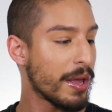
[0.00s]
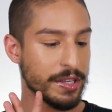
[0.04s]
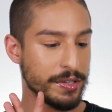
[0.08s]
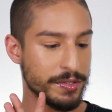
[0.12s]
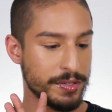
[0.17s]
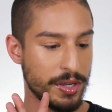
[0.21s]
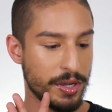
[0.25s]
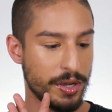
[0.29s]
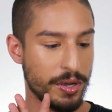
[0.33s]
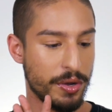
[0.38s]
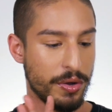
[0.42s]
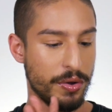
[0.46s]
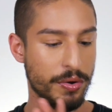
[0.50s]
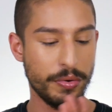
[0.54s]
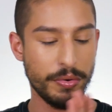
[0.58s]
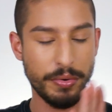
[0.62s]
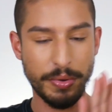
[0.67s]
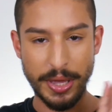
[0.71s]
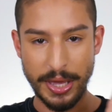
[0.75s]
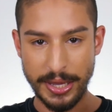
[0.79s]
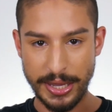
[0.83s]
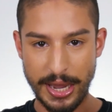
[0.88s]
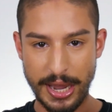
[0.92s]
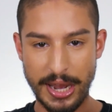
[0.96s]
So
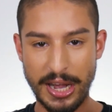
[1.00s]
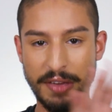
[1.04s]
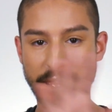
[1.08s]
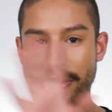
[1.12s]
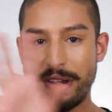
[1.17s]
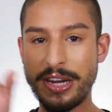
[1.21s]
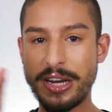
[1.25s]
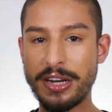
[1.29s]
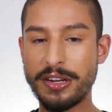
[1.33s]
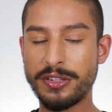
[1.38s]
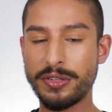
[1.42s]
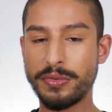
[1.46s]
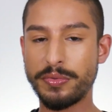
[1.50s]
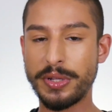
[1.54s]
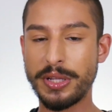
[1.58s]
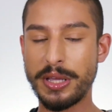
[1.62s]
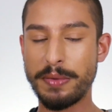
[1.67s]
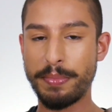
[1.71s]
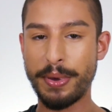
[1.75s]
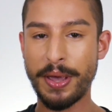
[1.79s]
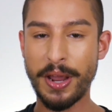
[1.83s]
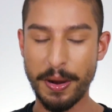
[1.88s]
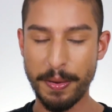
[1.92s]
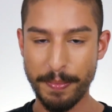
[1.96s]
again, if I needed to really
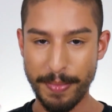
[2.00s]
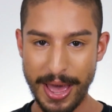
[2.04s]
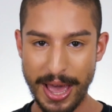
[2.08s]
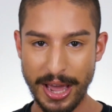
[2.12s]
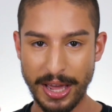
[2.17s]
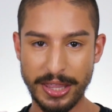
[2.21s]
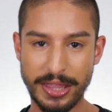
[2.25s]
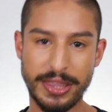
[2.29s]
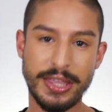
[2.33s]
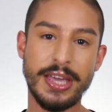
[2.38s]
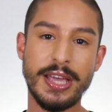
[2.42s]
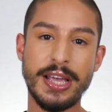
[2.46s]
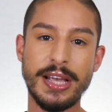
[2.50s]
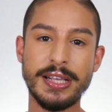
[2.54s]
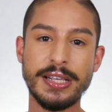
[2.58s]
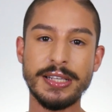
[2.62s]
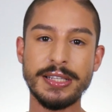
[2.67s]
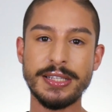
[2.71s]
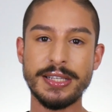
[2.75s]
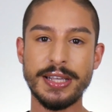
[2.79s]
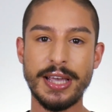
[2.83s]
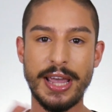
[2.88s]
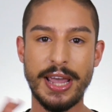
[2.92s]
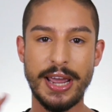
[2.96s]
pare back
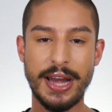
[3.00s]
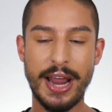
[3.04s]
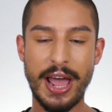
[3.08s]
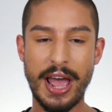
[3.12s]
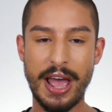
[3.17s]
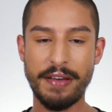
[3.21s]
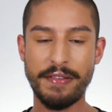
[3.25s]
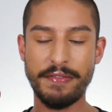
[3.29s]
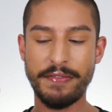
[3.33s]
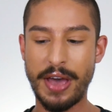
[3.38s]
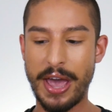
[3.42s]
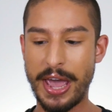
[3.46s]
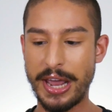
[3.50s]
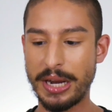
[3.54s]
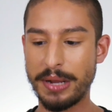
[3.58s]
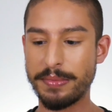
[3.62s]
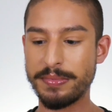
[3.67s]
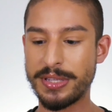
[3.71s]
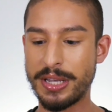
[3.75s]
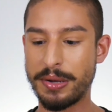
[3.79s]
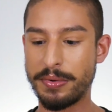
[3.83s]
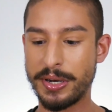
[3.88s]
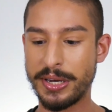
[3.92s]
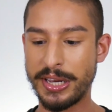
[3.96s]
things and have
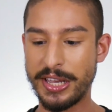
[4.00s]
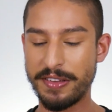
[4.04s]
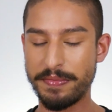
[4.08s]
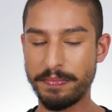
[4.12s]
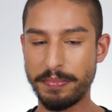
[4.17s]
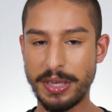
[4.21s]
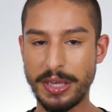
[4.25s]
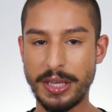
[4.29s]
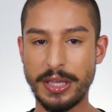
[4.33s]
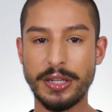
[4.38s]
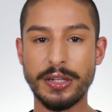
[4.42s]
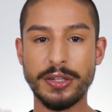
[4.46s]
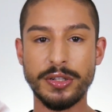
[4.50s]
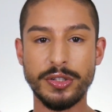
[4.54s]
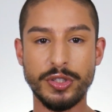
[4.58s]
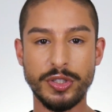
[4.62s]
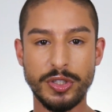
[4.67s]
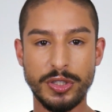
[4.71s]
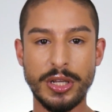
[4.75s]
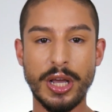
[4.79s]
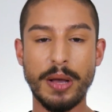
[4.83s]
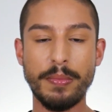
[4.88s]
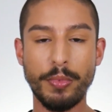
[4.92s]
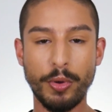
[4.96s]
items that would give me
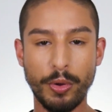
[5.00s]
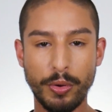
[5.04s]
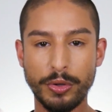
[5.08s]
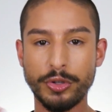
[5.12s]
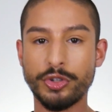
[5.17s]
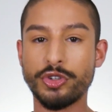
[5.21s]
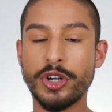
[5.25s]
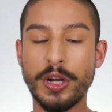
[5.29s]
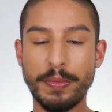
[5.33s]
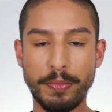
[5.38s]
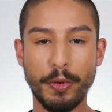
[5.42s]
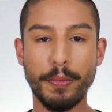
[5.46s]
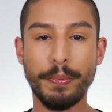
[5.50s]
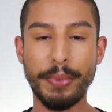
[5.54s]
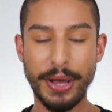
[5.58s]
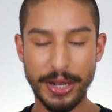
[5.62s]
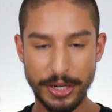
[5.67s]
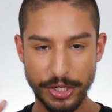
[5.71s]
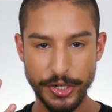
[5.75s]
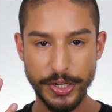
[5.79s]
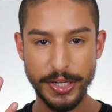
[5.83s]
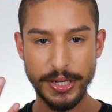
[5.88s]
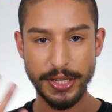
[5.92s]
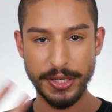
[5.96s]
double, triple
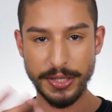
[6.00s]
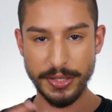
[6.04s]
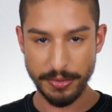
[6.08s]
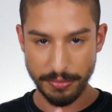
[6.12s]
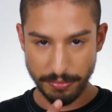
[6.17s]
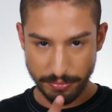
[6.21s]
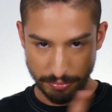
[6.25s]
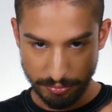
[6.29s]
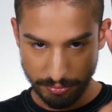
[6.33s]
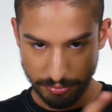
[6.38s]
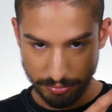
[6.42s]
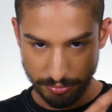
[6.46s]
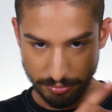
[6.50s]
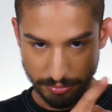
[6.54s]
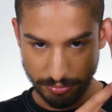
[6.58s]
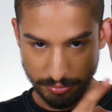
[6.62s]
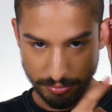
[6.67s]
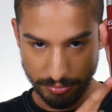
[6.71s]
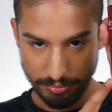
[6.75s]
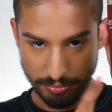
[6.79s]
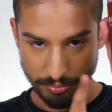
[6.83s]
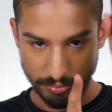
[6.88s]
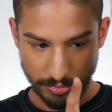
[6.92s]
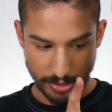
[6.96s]
punches,
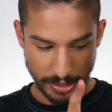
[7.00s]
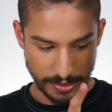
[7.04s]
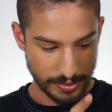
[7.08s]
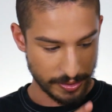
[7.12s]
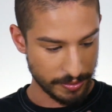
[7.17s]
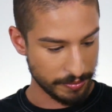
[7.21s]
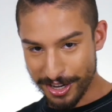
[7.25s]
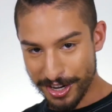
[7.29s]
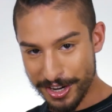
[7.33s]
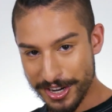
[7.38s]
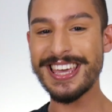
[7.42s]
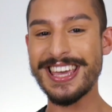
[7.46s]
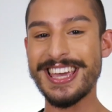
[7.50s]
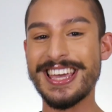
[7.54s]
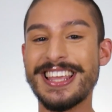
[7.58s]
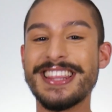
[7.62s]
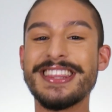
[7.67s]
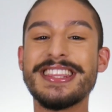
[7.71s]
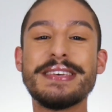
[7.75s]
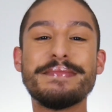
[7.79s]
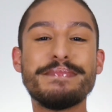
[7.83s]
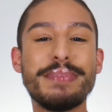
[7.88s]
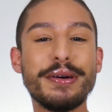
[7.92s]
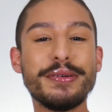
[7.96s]
this. Third hit,
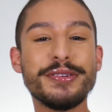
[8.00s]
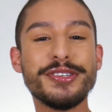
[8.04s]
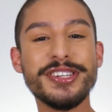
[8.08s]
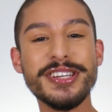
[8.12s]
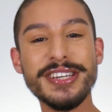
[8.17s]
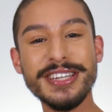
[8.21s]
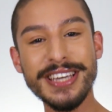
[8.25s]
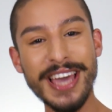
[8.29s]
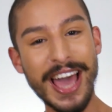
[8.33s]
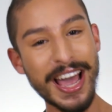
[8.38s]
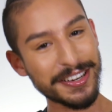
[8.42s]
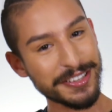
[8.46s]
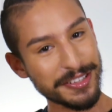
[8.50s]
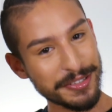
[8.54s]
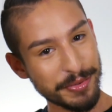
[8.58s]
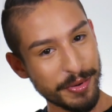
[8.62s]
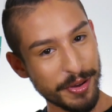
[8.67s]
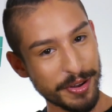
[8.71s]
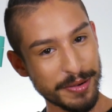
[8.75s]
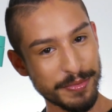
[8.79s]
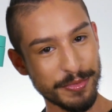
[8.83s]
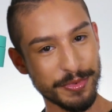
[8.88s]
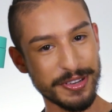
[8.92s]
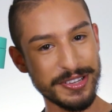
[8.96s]
the Boscia Cactus
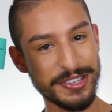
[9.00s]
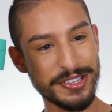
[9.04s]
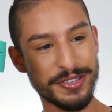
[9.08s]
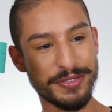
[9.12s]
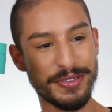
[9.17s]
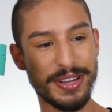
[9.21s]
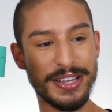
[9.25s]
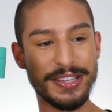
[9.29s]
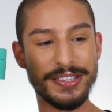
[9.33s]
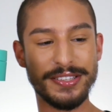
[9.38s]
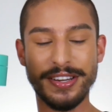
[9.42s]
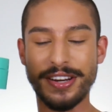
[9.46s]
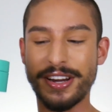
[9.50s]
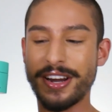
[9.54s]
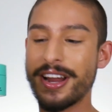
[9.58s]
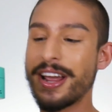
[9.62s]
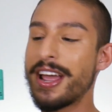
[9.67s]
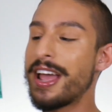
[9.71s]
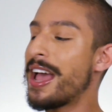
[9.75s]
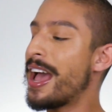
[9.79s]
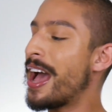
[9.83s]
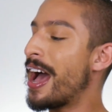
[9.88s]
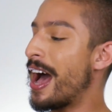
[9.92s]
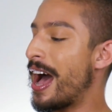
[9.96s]
Water Moisturizer.
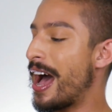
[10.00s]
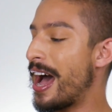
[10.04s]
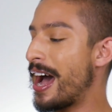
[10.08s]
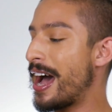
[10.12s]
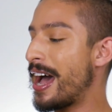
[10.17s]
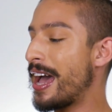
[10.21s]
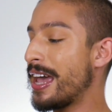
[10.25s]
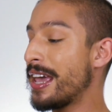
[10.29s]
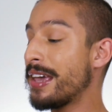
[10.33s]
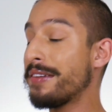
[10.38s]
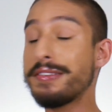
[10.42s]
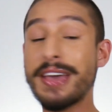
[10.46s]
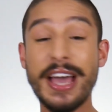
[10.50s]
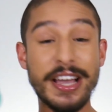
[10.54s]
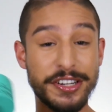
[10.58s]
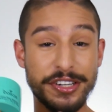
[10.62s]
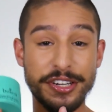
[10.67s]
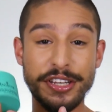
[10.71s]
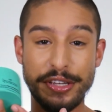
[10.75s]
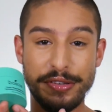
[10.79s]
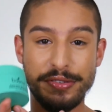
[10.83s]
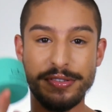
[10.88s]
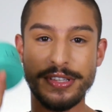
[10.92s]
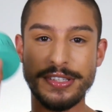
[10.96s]
I've
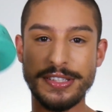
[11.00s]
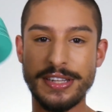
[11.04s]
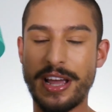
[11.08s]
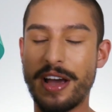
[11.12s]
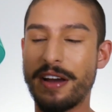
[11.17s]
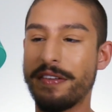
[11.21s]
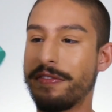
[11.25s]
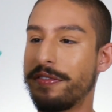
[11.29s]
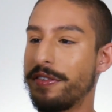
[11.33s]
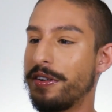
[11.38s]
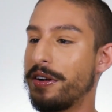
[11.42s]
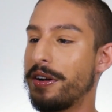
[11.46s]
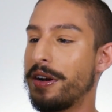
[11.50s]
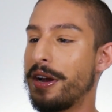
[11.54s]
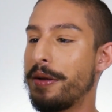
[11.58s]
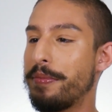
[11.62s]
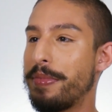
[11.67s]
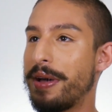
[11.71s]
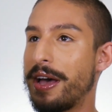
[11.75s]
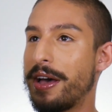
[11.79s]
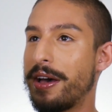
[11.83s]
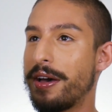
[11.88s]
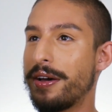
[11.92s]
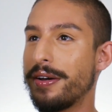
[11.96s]
actually used this now for
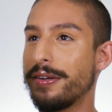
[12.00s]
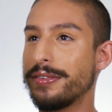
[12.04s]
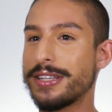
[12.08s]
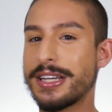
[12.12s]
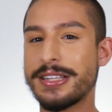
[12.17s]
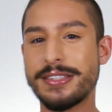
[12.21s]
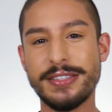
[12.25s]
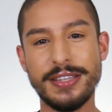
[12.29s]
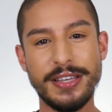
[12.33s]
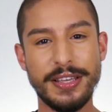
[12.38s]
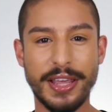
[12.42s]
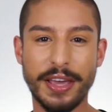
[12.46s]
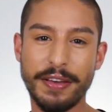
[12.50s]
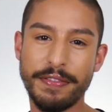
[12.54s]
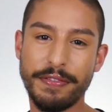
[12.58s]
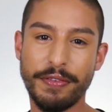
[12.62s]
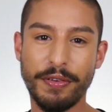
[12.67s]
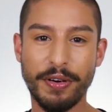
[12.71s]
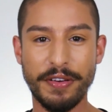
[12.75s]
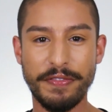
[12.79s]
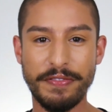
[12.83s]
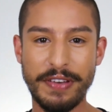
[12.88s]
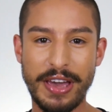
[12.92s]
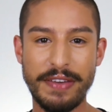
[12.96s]
about, I'd say like
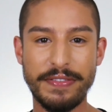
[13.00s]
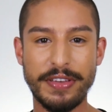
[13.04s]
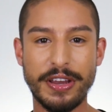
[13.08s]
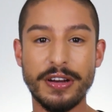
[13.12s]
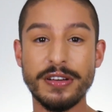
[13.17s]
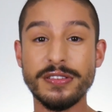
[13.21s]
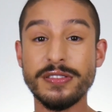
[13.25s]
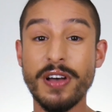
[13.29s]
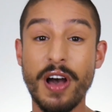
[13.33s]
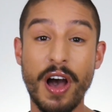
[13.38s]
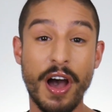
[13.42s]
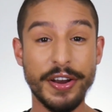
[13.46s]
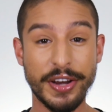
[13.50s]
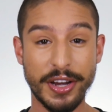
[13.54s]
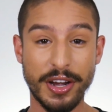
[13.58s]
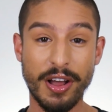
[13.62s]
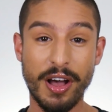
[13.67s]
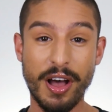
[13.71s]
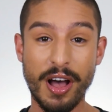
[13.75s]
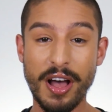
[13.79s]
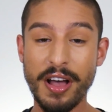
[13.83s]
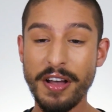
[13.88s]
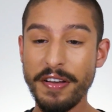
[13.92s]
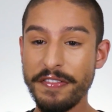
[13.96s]
four or five years on and
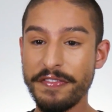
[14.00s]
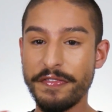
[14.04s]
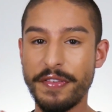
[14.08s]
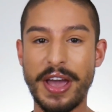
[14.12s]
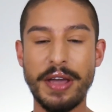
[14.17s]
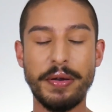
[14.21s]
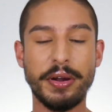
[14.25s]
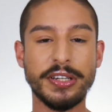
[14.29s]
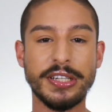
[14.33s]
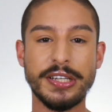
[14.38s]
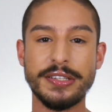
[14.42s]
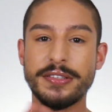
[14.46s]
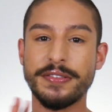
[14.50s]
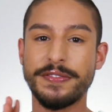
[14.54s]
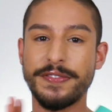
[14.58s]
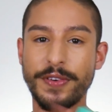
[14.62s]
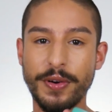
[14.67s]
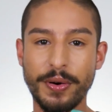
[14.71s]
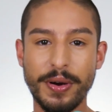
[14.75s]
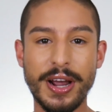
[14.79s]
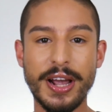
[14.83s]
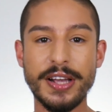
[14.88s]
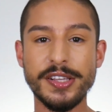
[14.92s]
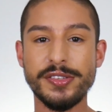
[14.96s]
off. I worked at
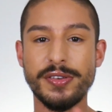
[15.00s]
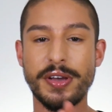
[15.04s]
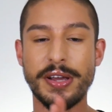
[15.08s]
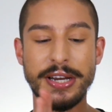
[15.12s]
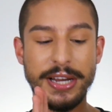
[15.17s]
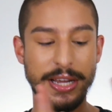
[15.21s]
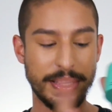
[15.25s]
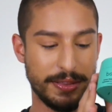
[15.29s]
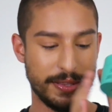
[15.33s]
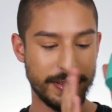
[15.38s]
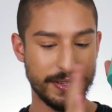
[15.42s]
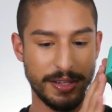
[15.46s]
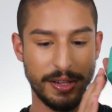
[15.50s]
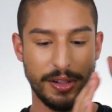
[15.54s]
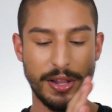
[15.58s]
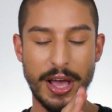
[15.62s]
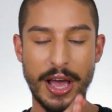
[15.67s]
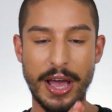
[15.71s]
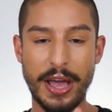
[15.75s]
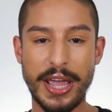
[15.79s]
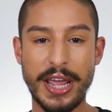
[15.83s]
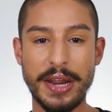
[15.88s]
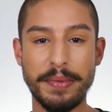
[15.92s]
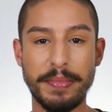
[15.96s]
Sephora, so I'd get this a
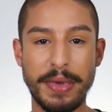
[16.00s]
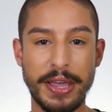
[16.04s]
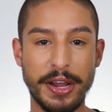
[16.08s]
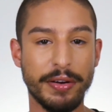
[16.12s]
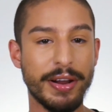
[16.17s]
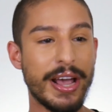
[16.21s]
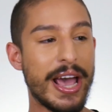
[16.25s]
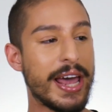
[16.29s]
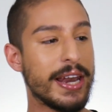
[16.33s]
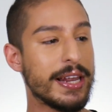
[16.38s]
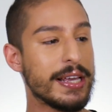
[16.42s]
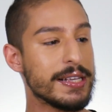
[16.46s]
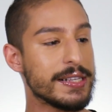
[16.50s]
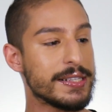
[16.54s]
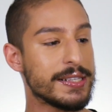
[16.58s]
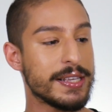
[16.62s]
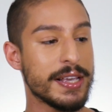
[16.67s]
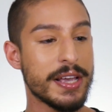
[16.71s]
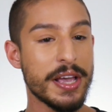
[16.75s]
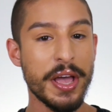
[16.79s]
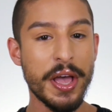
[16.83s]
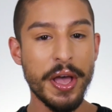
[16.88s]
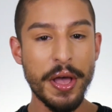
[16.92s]
lot in my gratis.